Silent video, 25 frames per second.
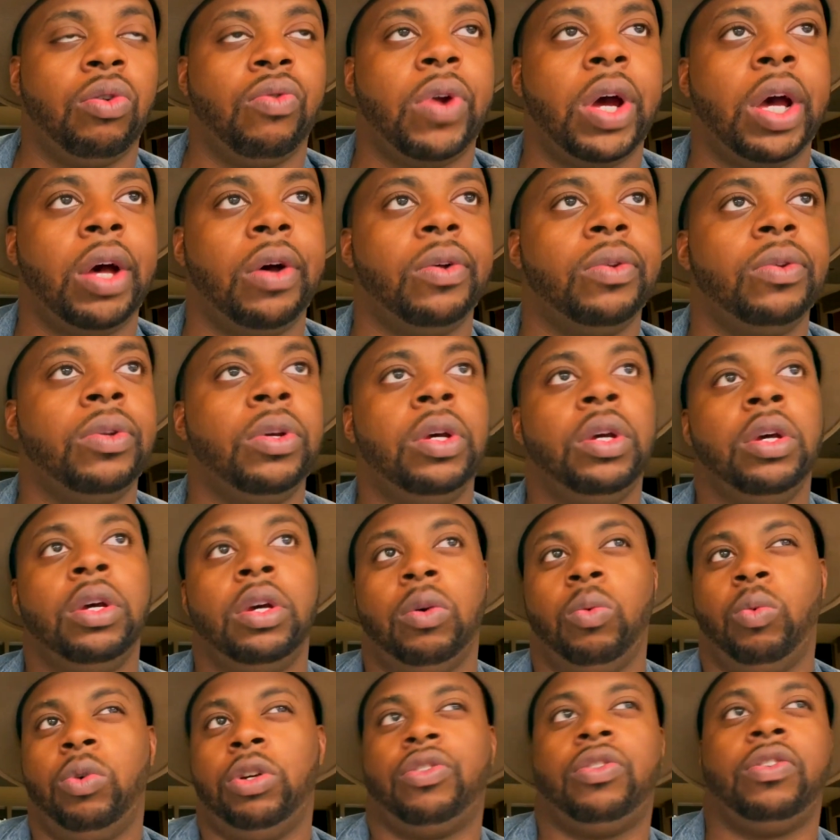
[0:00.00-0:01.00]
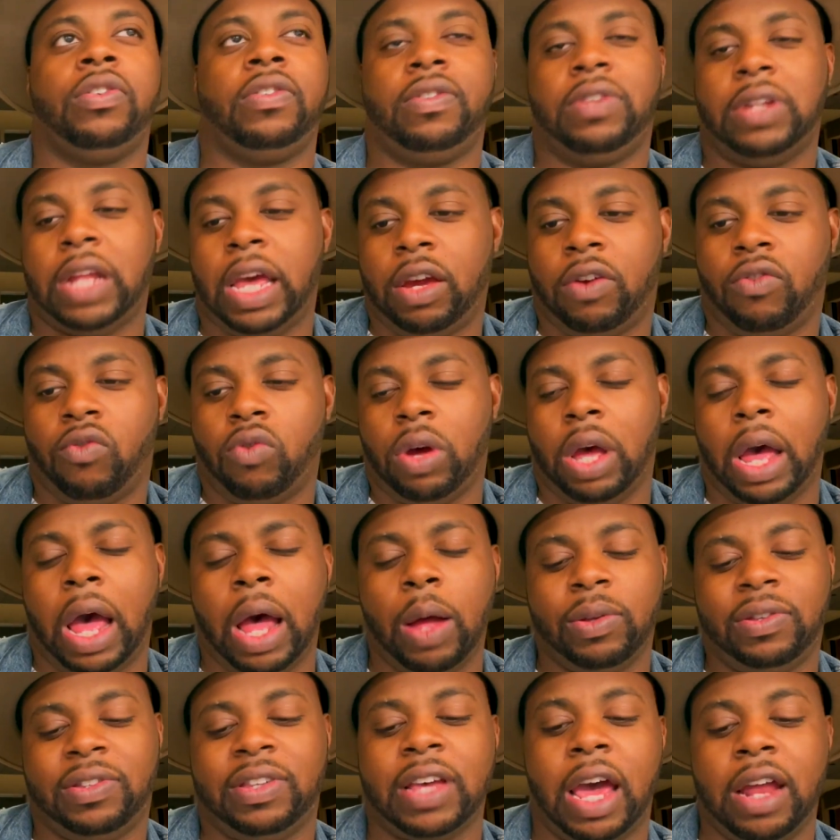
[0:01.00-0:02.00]
around which is like
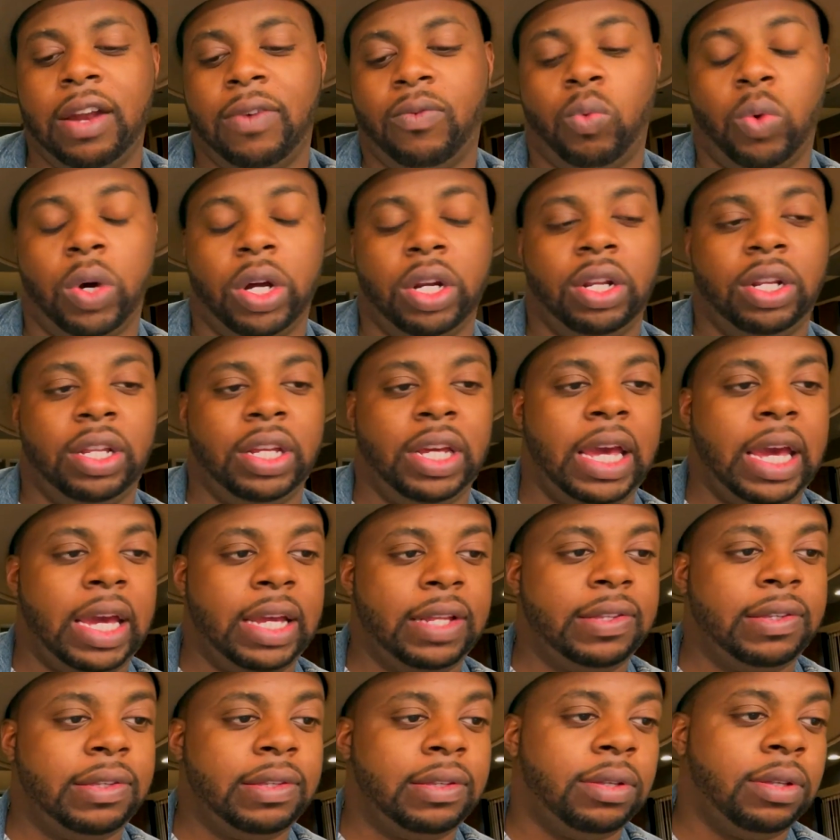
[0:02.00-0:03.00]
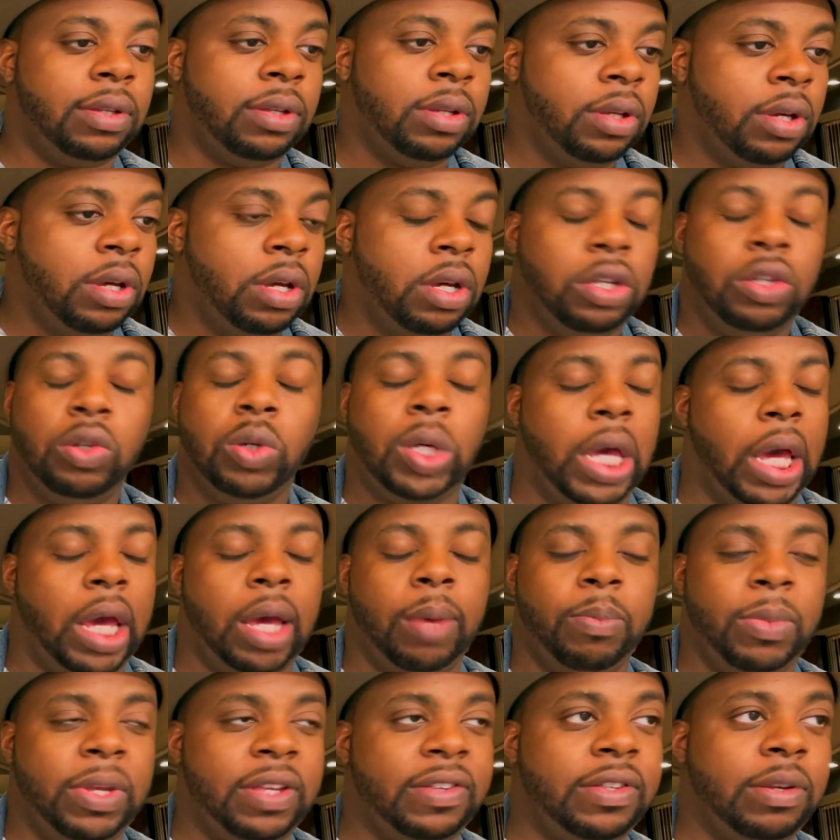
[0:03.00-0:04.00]
outside of one of the gates. You
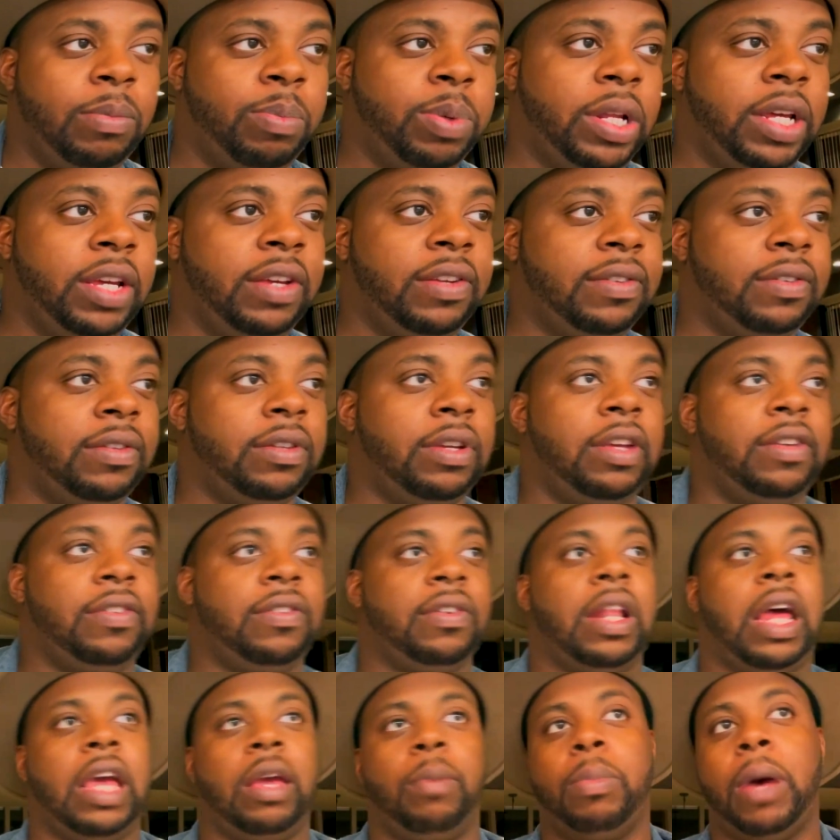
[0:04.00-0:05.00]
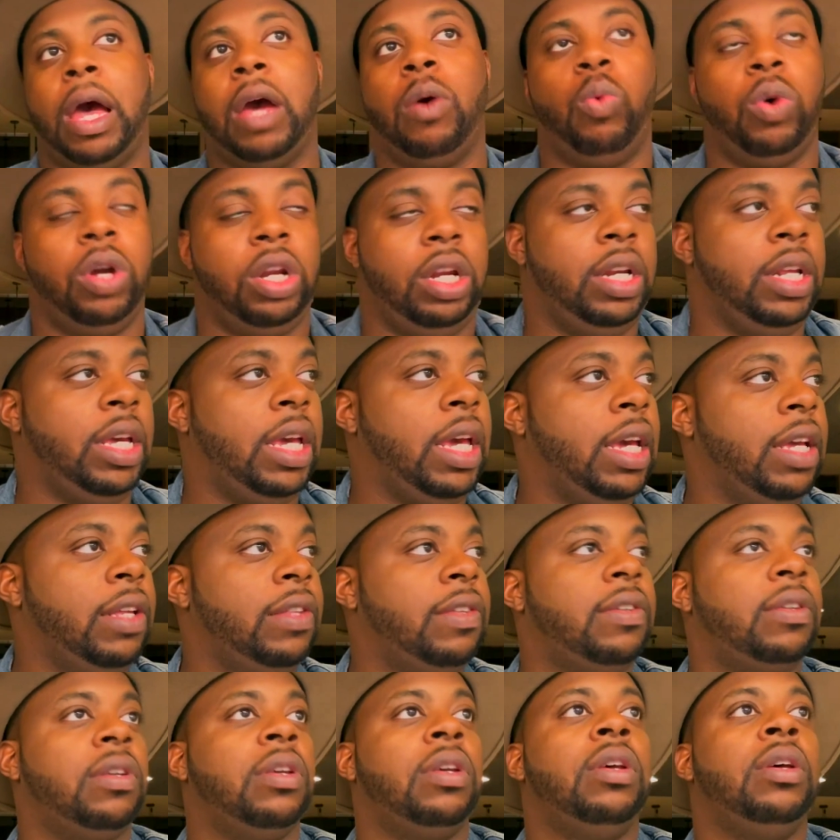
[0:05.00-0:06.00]
can't miss the place. It's like by one of the
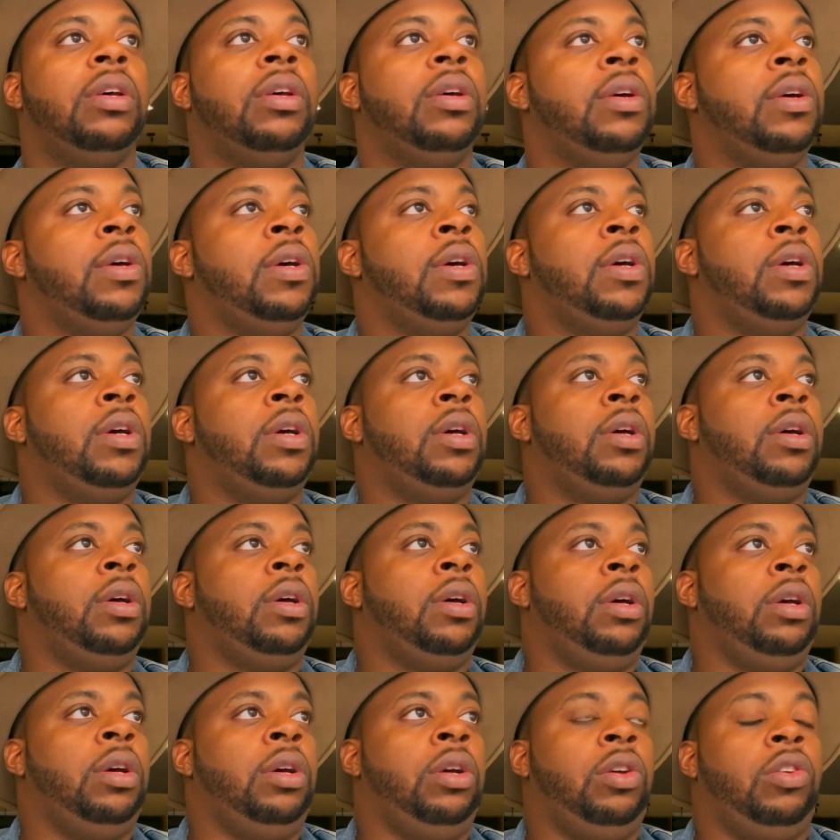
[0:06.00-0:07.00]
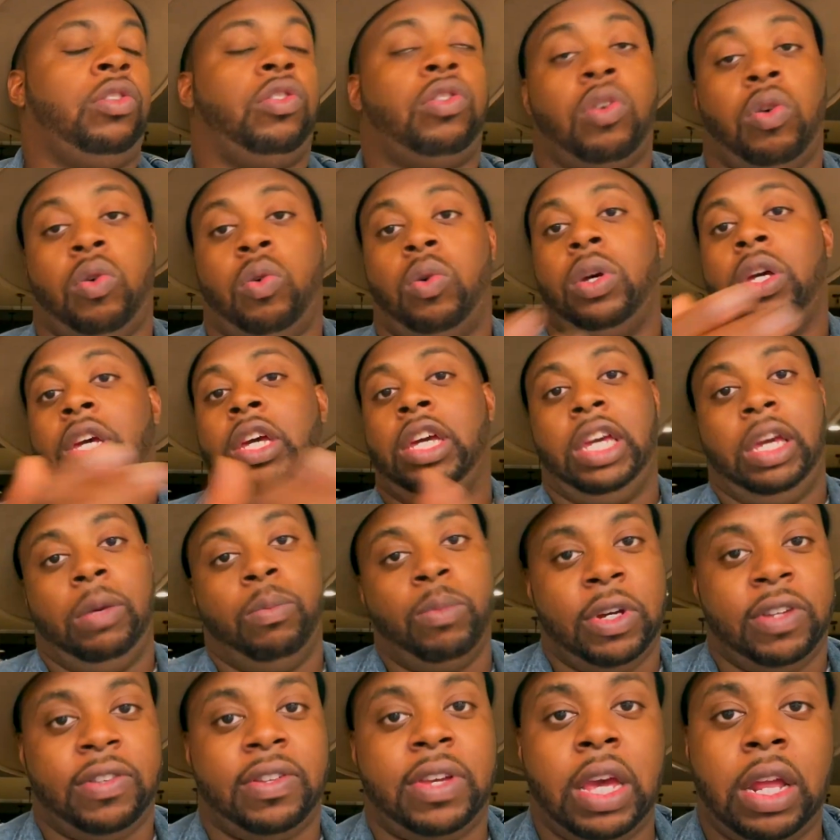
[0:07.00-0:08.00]
gates. So he
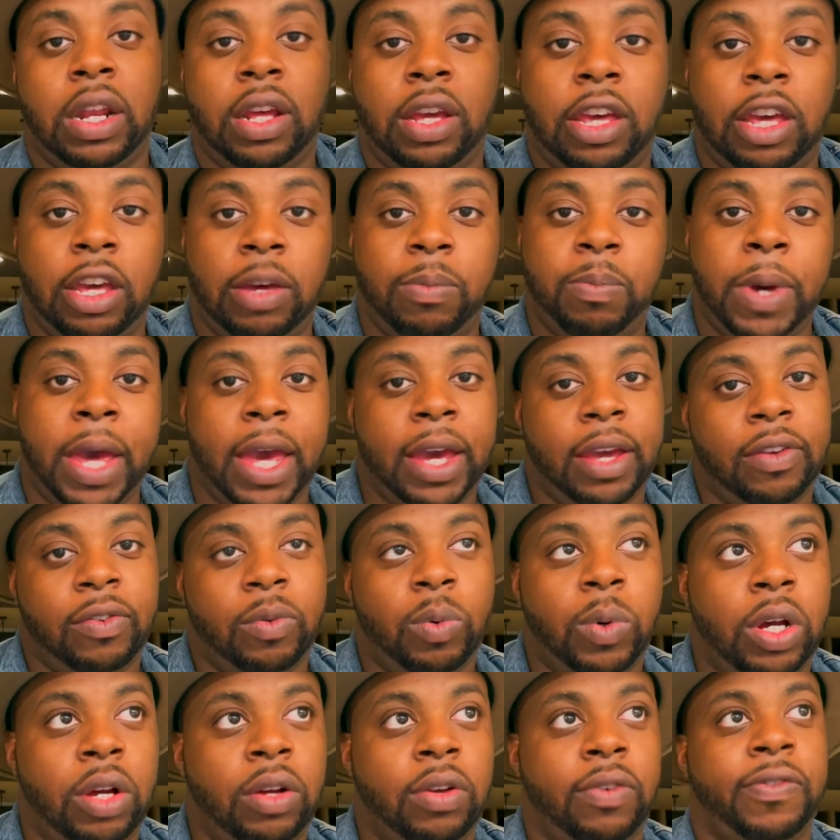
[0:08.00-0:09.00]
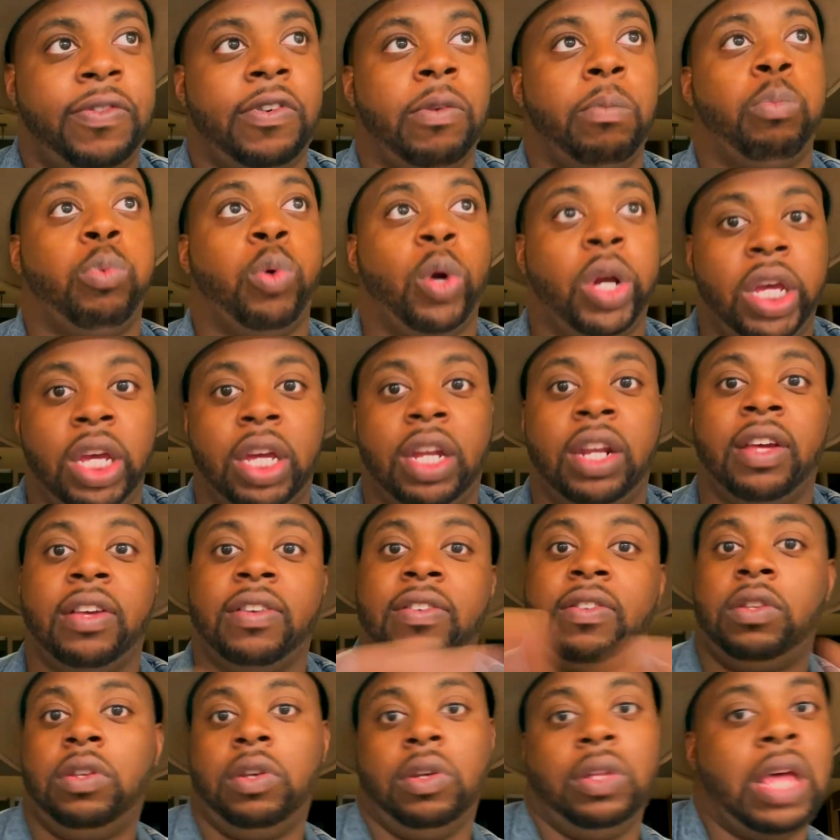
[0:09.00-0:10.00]
must get a kickback as well for bringing
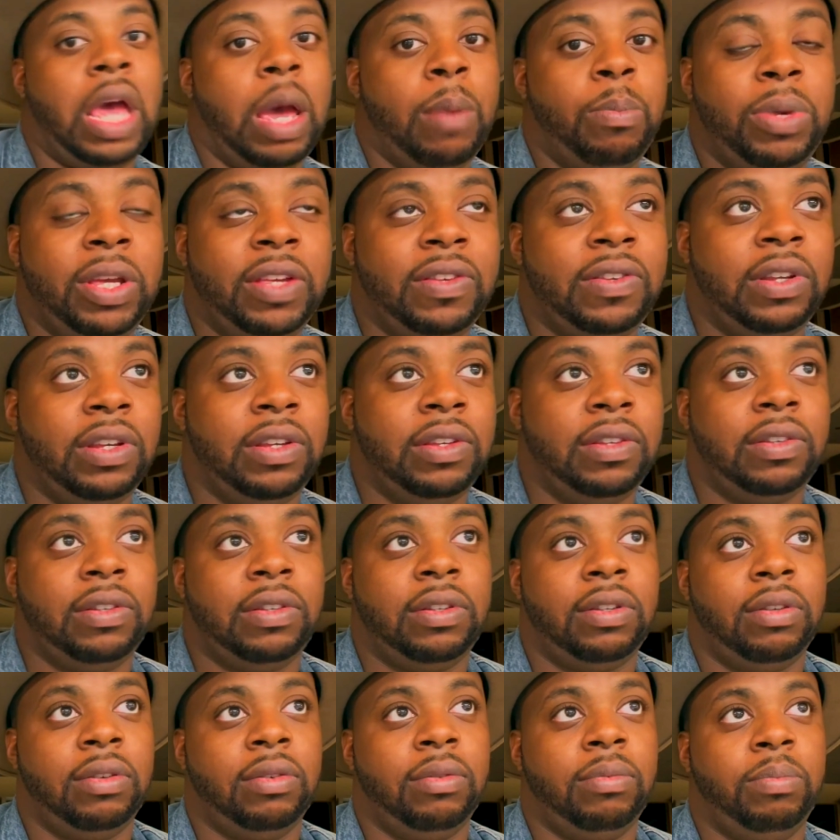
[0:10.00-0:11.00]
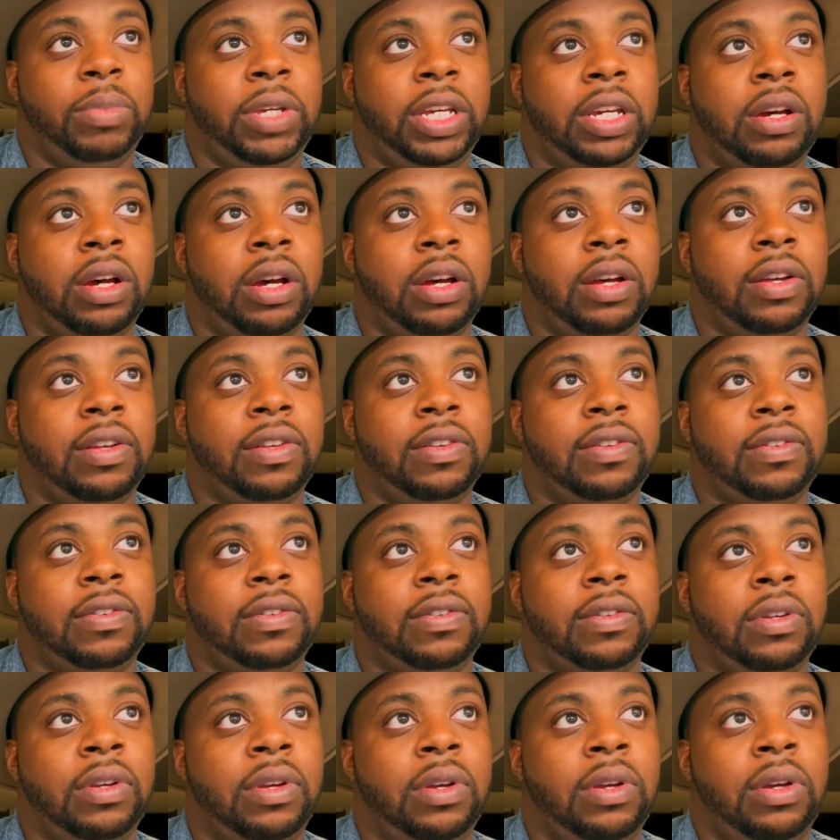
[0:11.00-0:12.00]
us to that business.
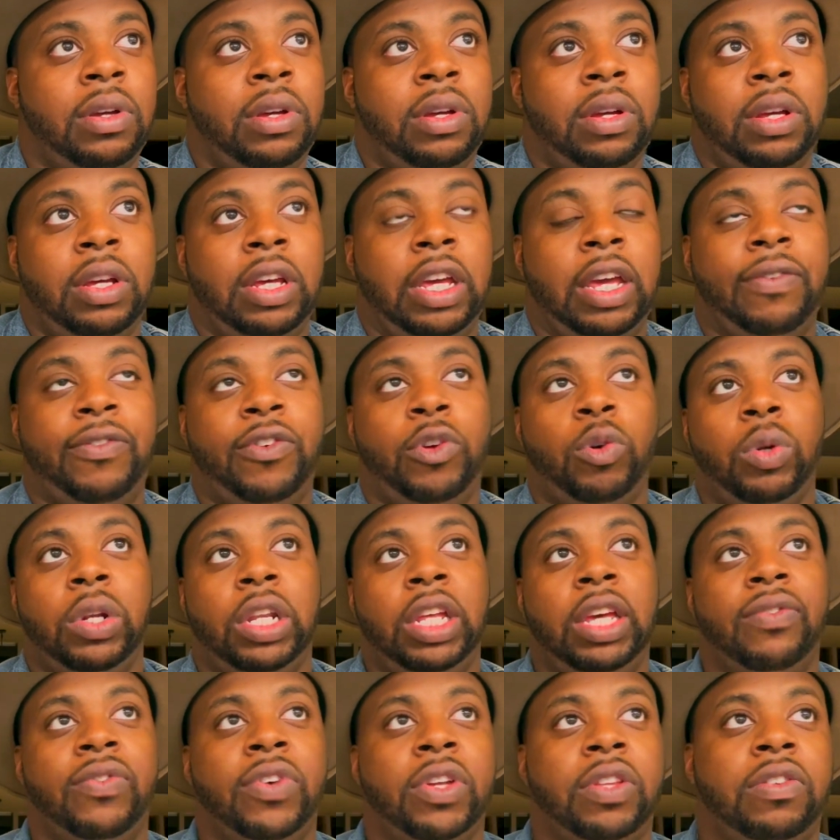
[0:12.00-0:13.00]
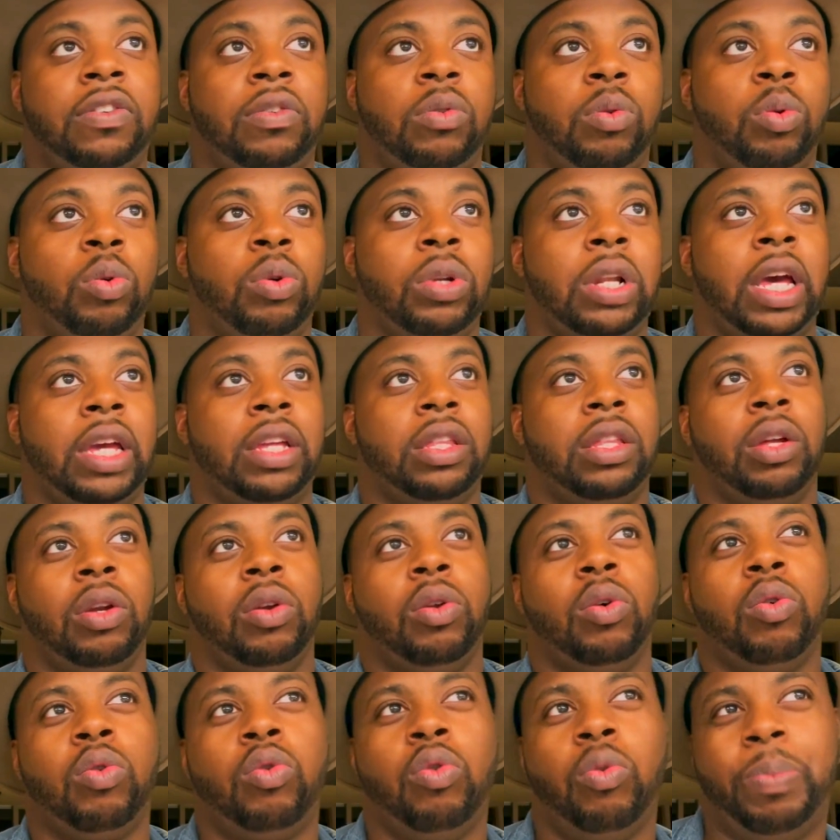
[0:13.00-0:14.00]
Because if you leave it to like the
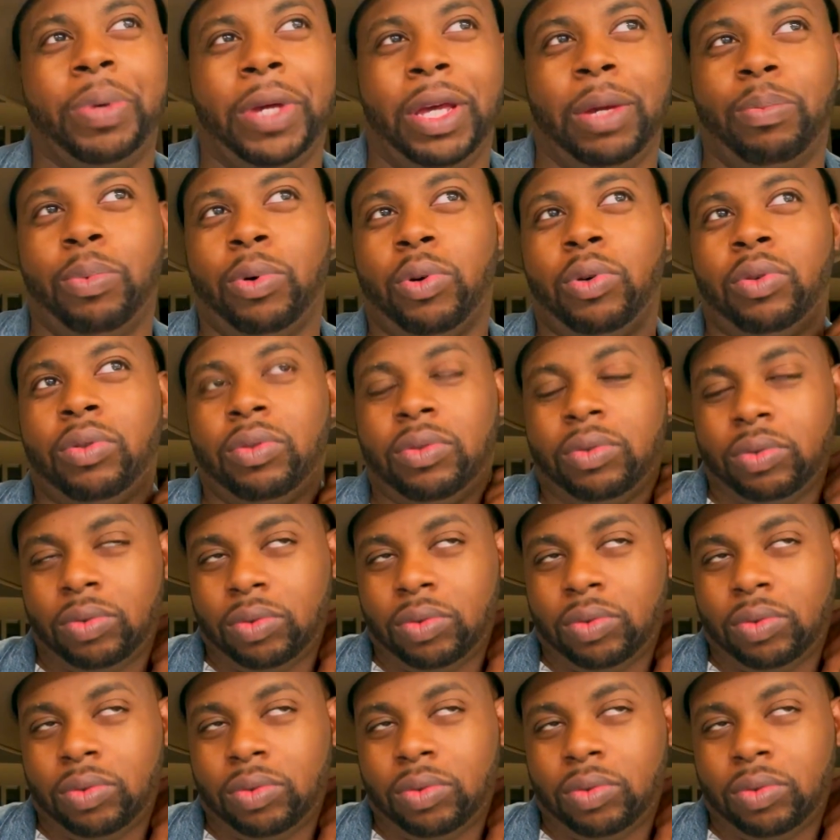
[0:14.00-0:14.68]
local people,